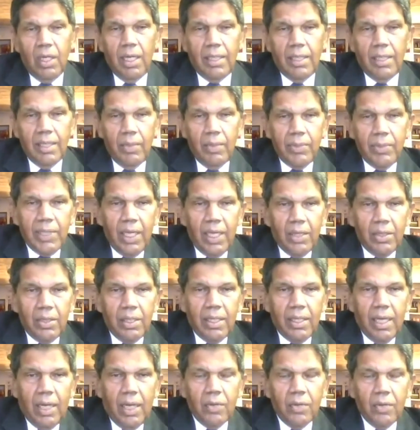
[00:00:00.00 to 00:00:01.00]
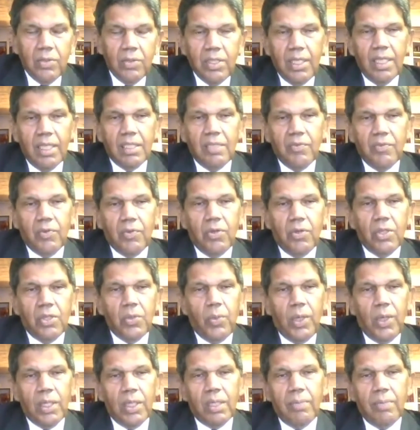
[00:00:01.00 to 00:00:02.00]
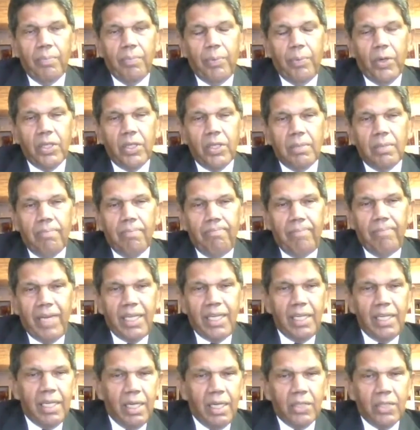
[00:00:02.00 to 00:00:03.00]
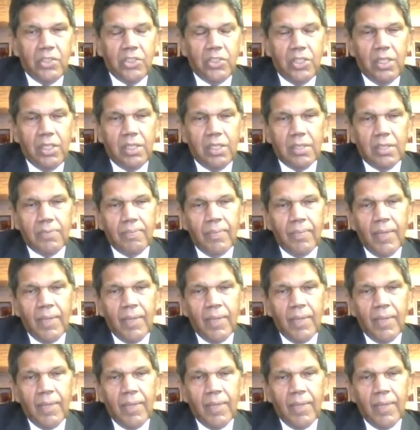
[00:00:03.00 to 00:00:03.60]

and then without a doubt, yes, of course, one can point to many countries